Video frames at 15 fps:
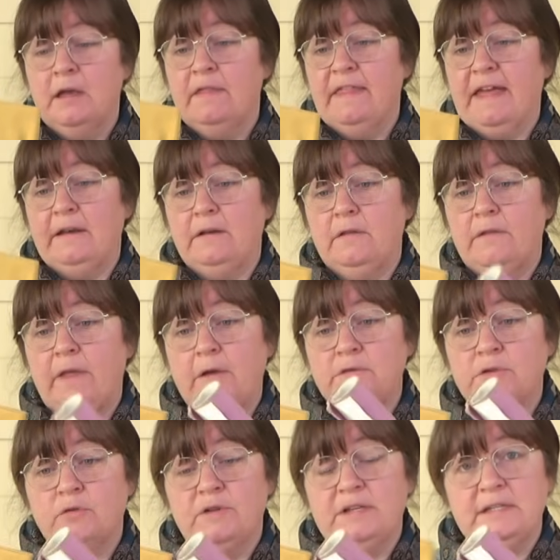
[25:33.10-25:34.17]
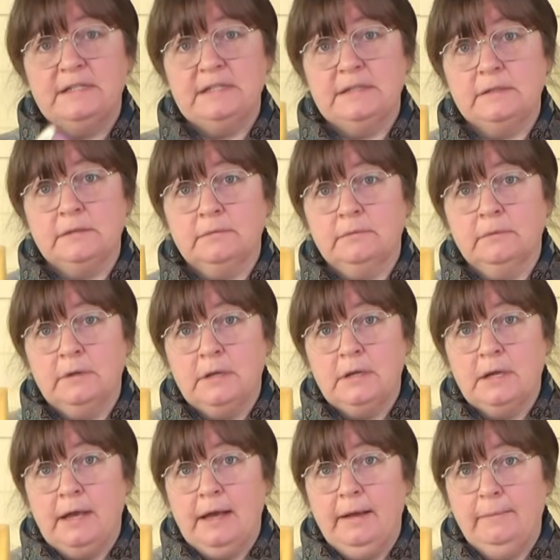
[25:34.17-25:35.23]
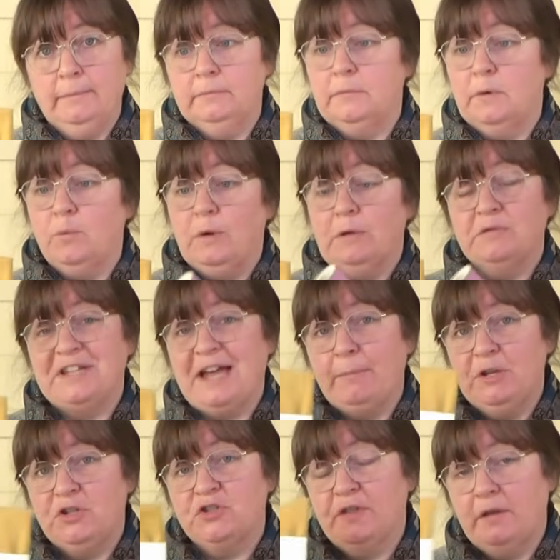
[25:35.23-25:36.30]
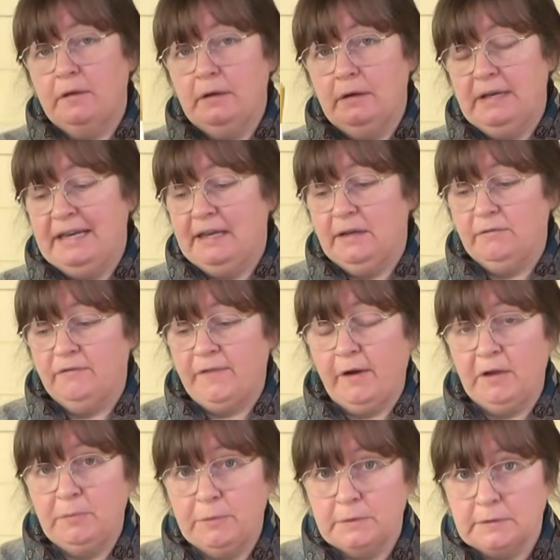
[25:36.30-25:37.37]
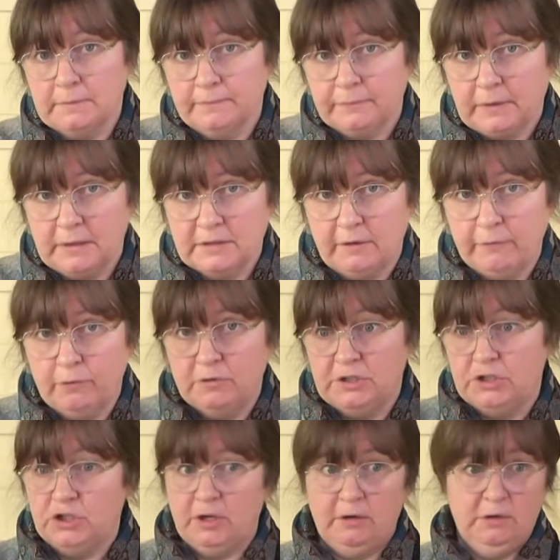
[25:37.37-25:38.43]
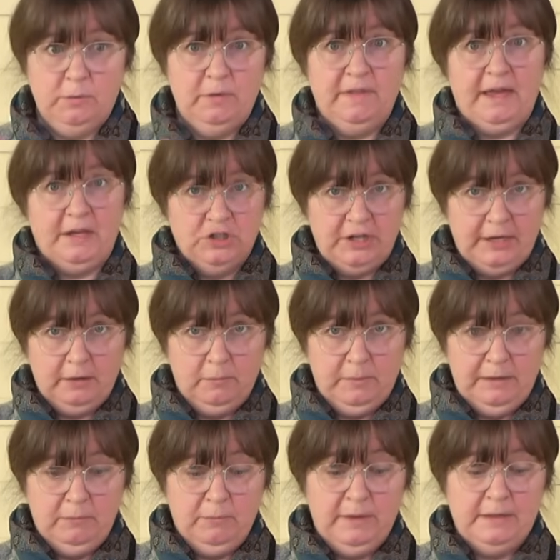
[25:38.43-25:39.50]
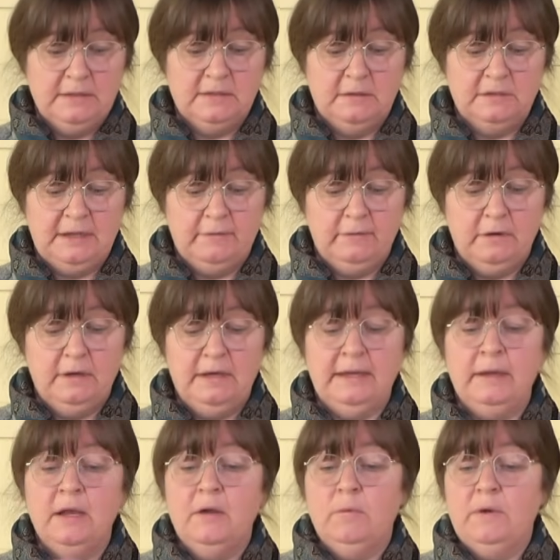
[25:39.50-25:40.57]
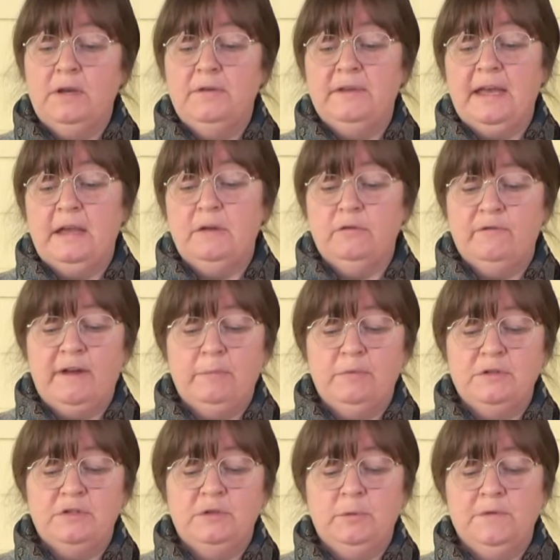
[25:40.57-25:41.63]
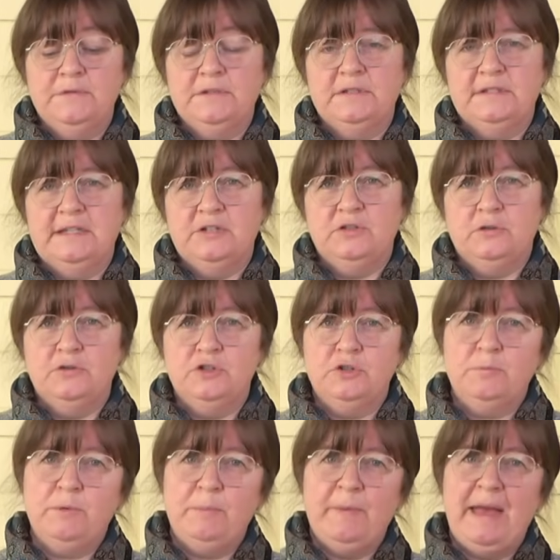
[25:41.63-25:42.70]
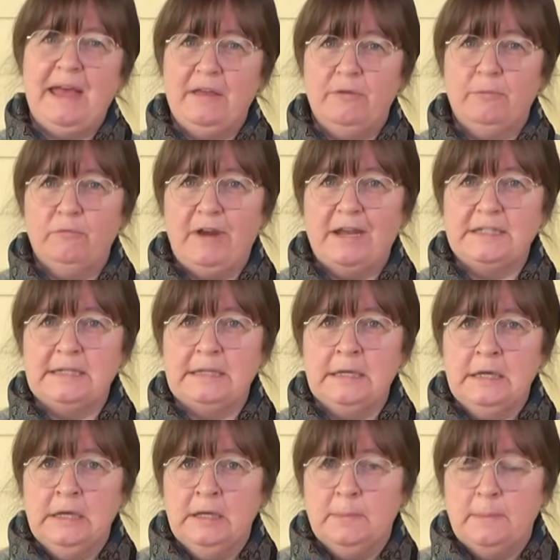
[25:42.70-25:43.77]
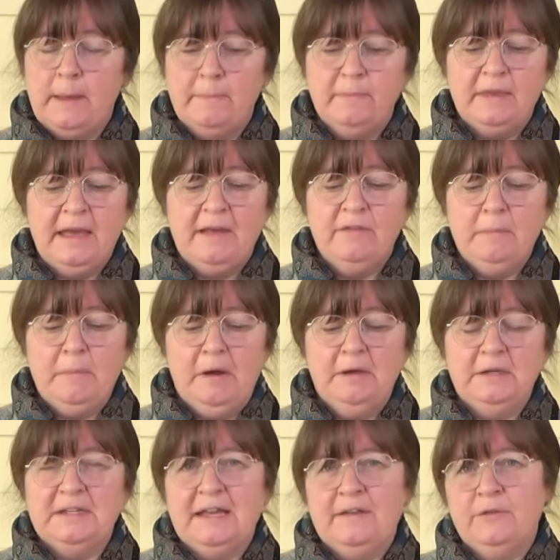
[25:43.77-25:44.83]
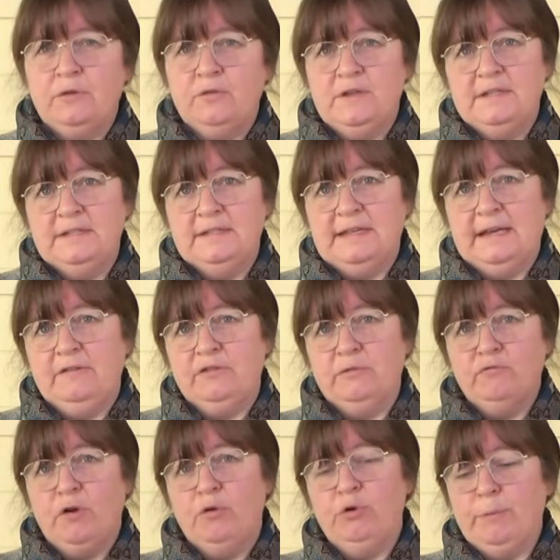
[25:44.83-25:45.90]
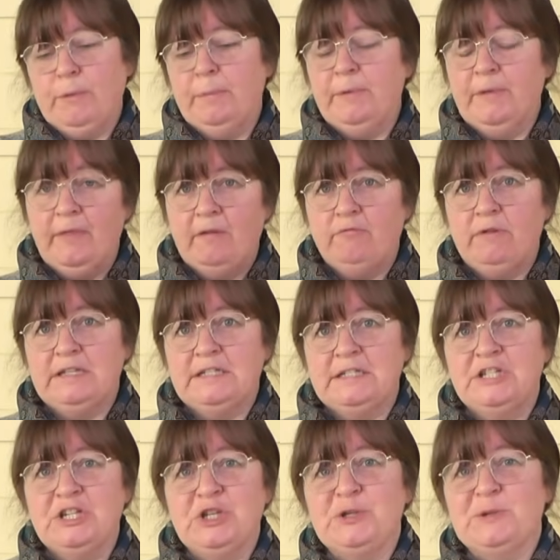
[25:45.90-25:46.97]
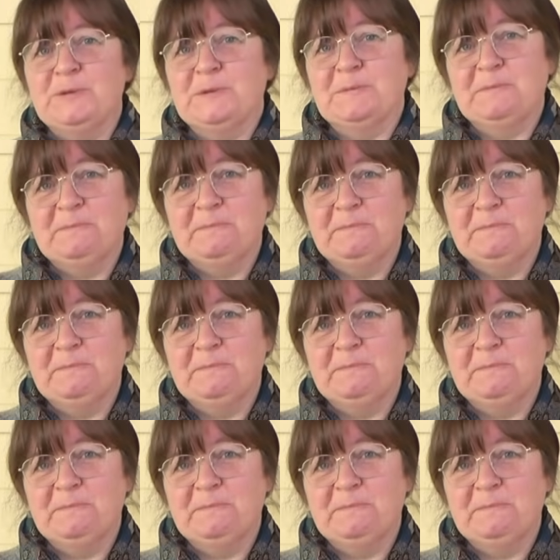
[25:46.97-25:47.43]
then those creases will damage the linen fibres, as I've already shown you with that Jacobean piece. So definitely, when you get your fabrics you want to stitch on, just prepare them ready. Get them ironed, get the creases out, then roll them up and they're ready to use.